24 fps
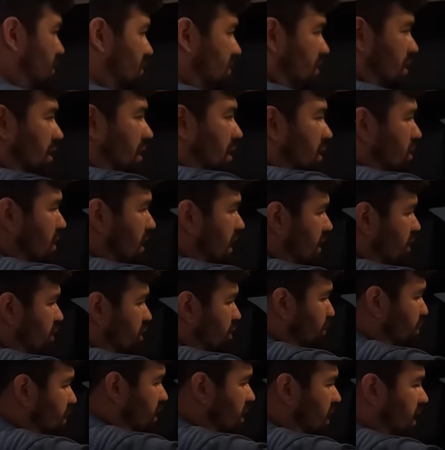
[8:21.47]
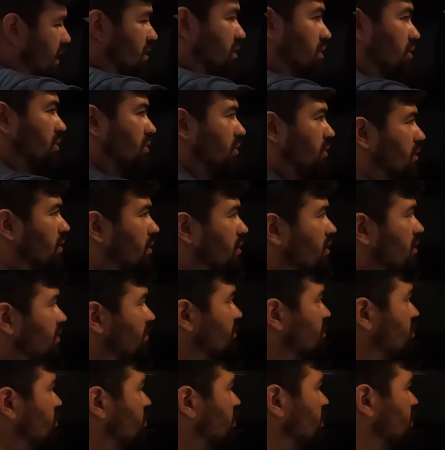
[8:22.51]
It's a little kitchen, but you got some
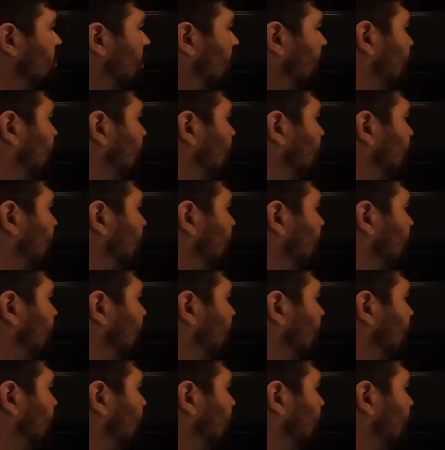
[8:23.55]
storage